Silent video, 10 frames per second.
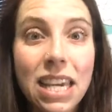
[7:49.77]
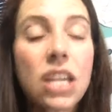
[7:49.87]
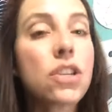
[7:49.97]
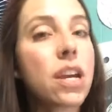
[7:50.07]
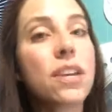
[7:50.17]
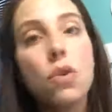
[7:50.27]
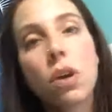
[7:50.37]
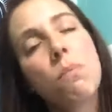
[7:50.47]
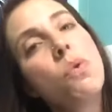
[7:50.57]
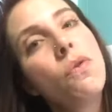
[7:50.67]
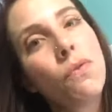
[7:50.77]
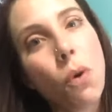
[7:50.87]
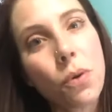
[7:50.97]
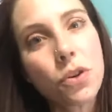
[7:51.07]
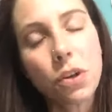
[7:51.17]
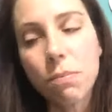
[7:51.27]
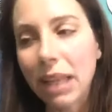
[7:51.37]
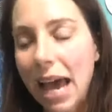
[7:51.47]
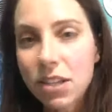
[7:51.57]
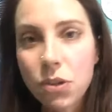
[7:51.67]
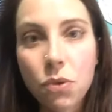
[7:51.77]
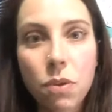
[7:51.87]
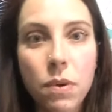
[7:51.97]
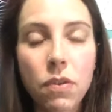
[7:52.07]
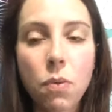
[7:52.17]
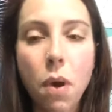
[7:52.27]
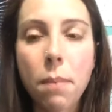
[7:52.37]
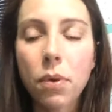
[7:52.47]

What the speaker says: You can move forward, you can blast through them if you want,